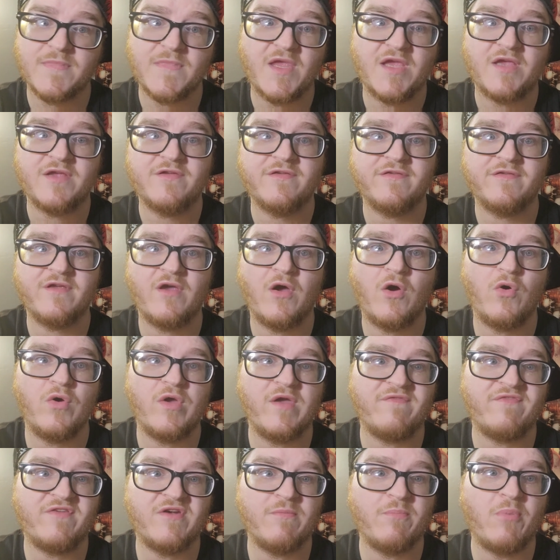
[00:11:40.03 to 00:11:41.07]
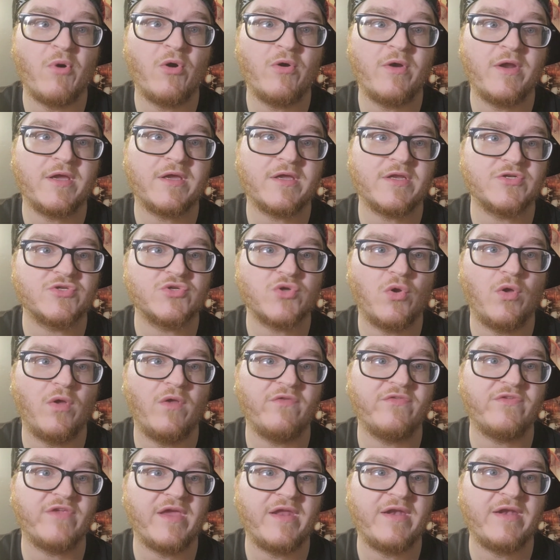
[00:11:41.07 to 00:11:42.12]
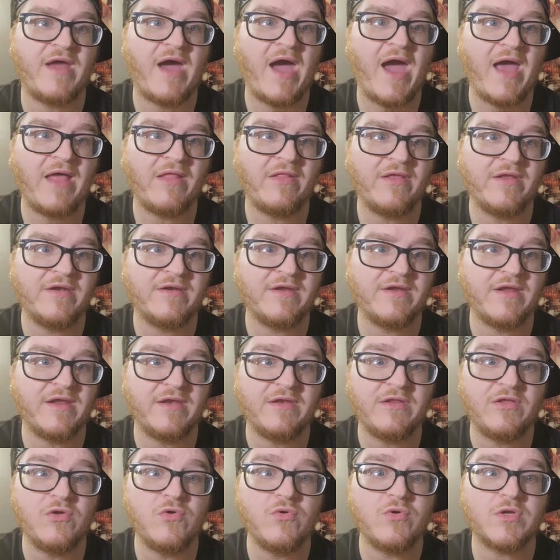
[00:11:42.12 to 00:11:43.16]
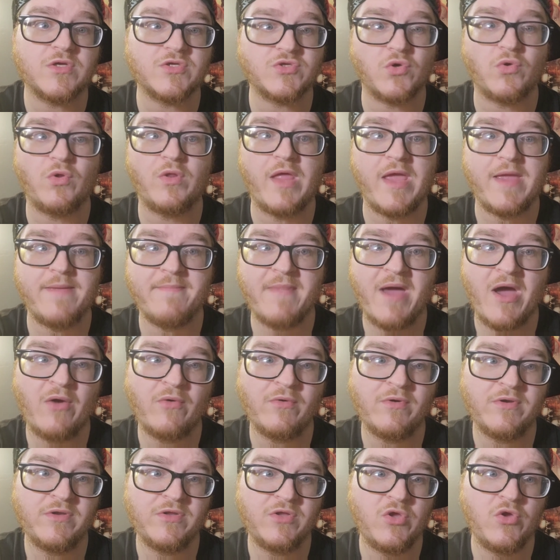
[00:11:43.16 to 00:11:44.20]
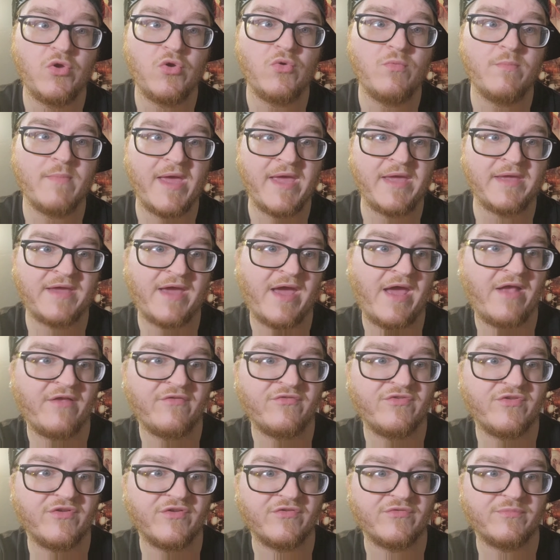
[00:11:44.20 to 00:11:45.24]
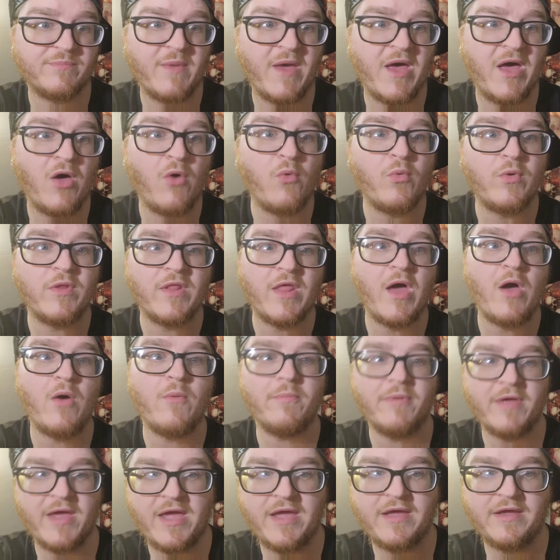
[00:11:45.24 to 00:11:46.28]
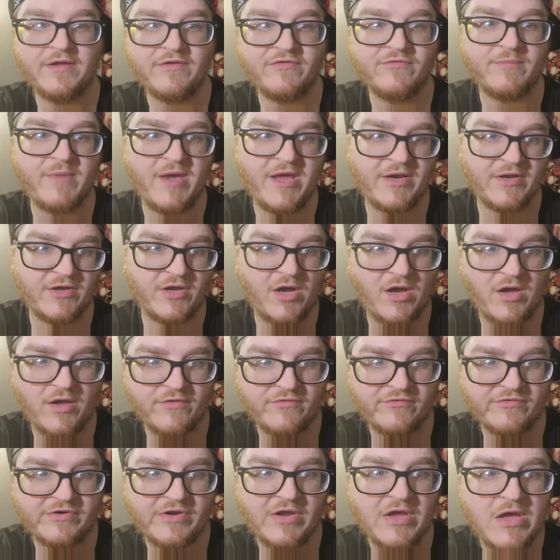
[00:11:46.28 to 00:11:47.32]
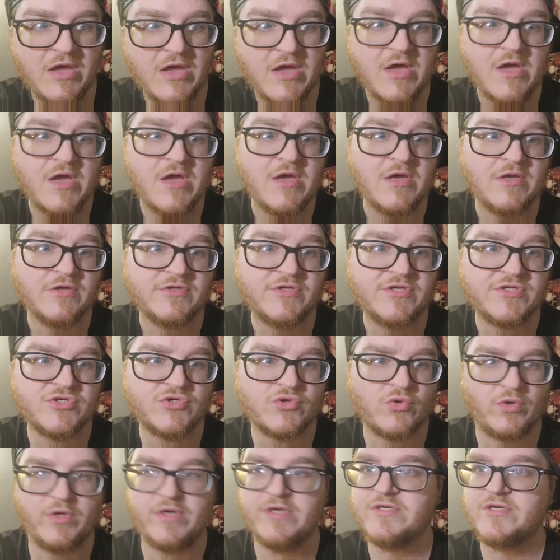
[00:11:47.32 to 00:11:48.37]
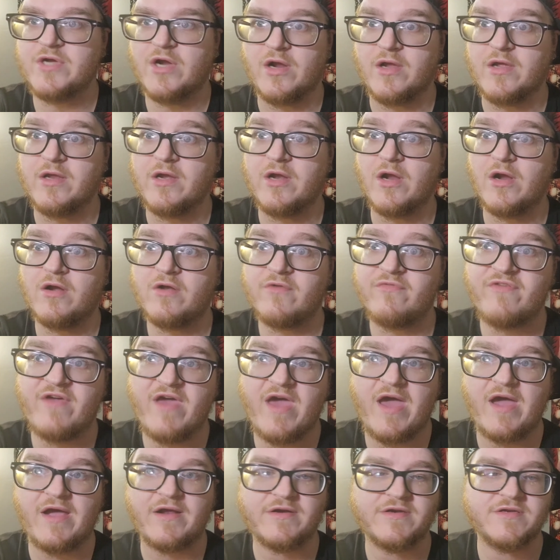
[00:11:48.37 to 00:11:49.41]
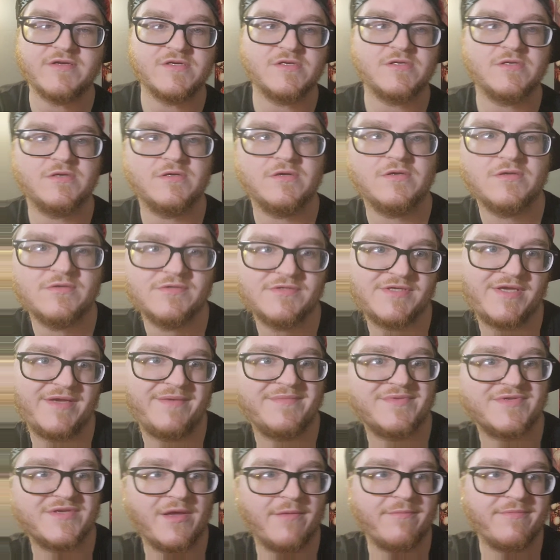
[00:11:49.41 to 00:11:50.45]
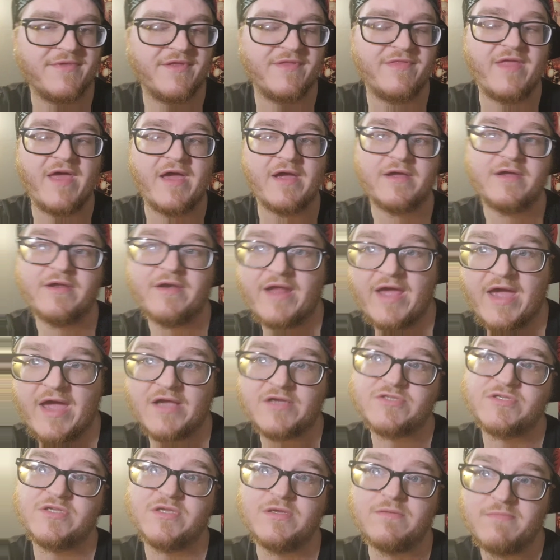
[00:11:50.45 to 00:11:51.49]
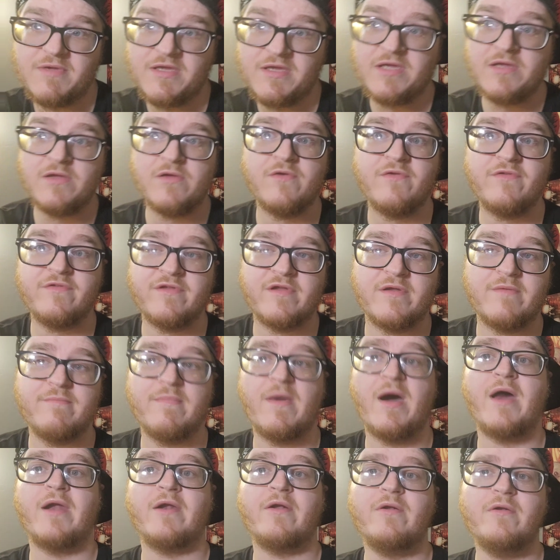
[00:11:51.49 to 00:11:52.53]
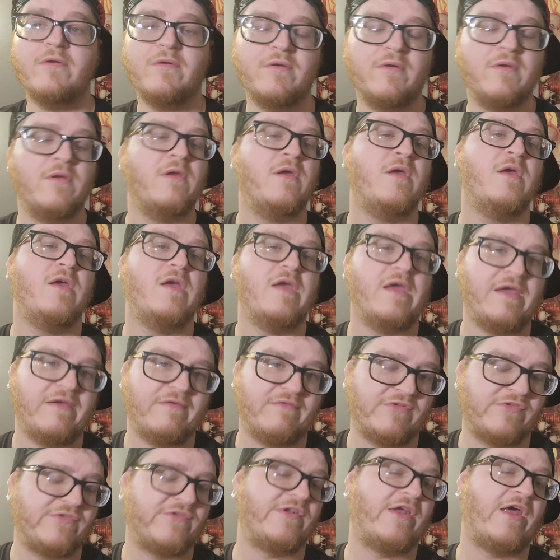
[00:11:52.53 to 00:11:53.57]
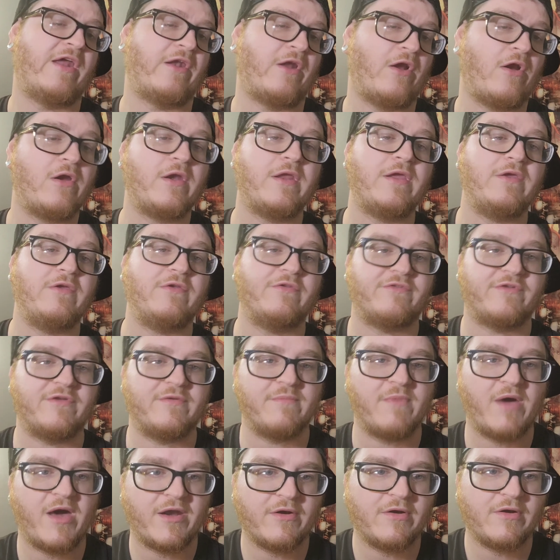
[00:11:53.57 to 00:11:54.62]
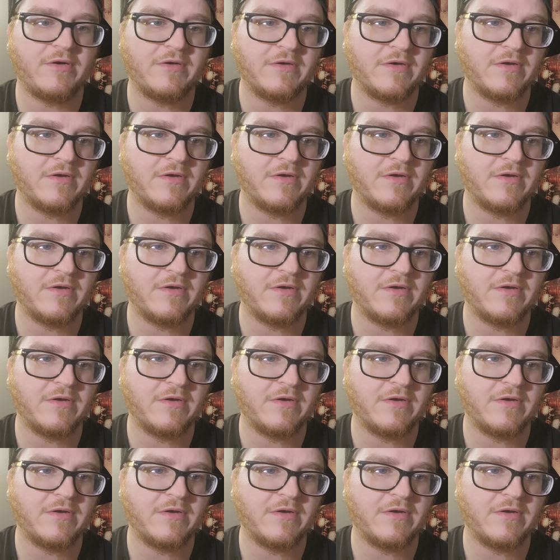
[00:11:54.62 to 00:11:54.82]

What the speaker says: So if an opponent controls an island and you control a mountain, you may cast the spell without paying its mana cost. Destroy target artifact. Seems something that could actually be used in Modern, if it's not already used in Modern.